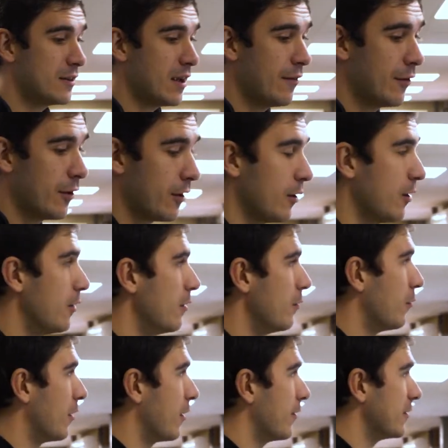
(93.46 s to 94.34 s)
have a look
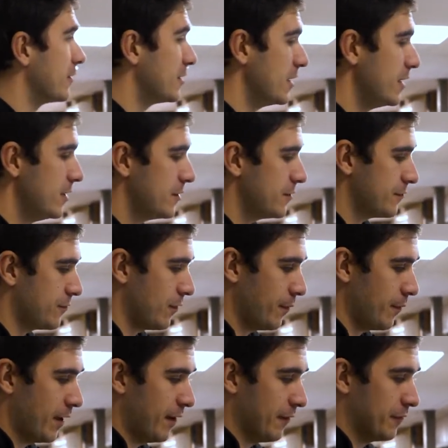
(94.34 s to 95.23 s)
at one of the seats
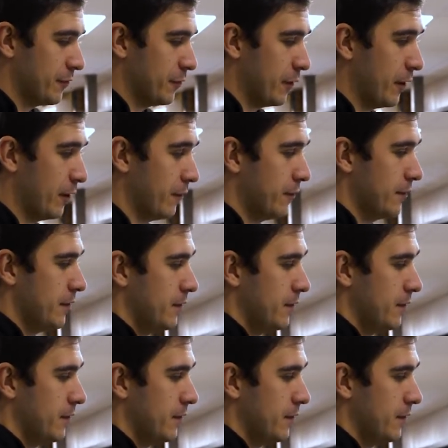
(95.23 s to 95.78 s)
from the F12.